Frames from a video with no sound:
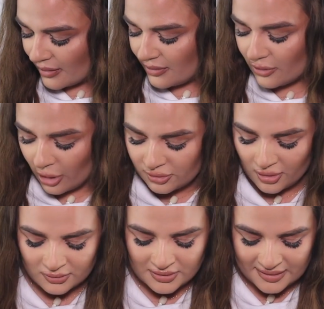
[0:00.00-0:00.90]
not
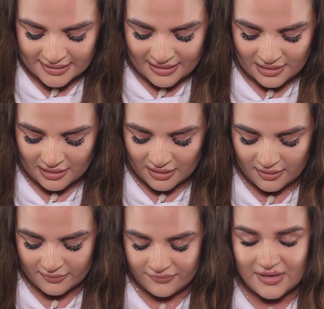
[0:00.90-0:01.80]
only they
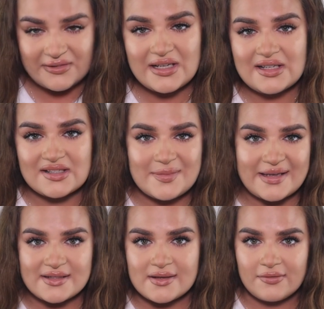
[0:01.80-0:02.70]
are very
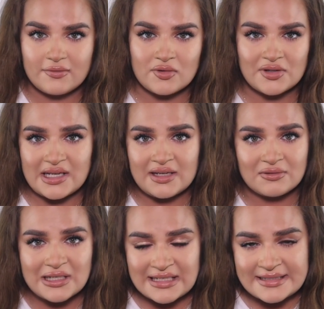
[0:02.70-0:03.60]
inexpensive for the
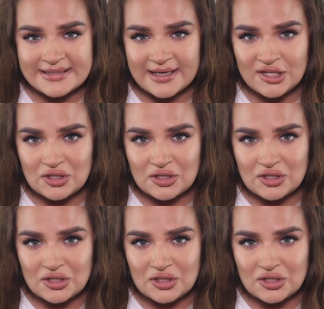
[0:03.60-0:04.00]
ingredients they